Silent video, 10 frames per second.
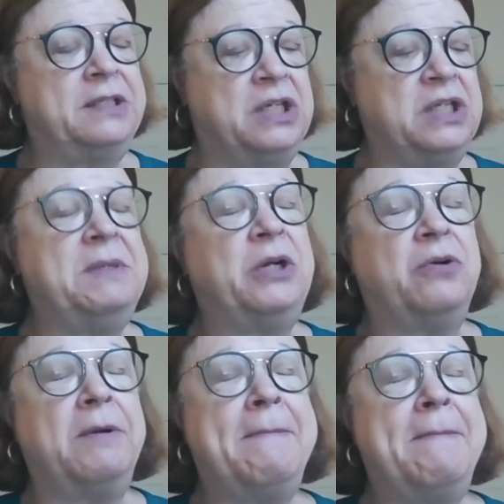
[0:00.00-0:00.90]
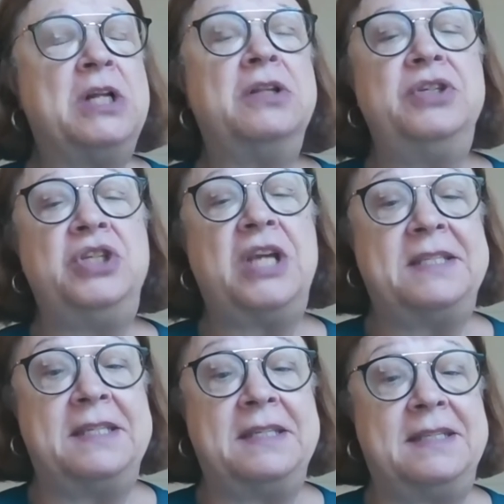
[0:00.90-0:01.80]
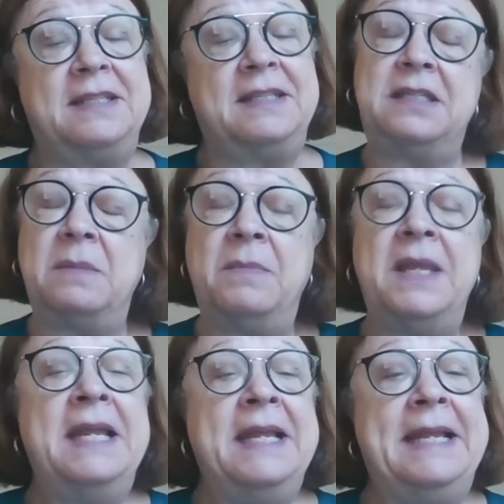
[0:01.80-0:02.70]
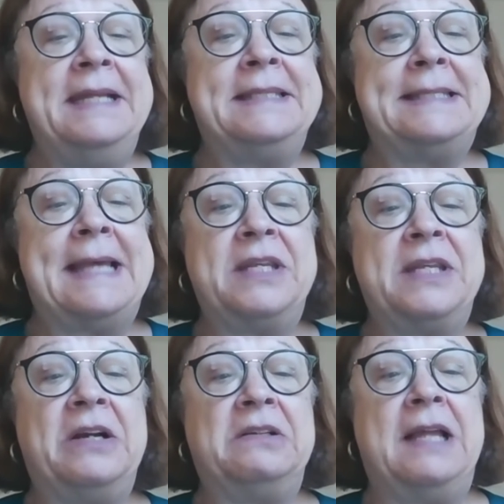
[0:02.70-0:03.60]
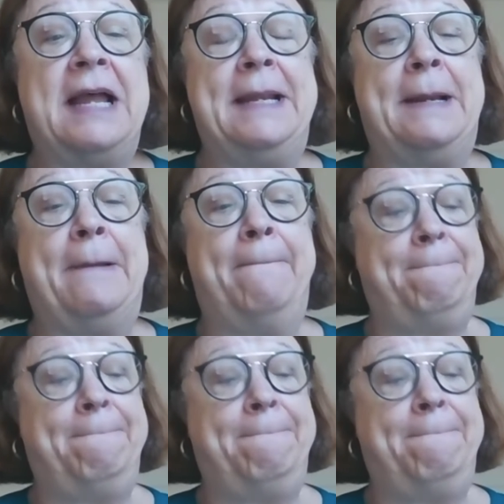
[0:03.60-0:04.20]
excuse me, criminal justice system in South Carolina?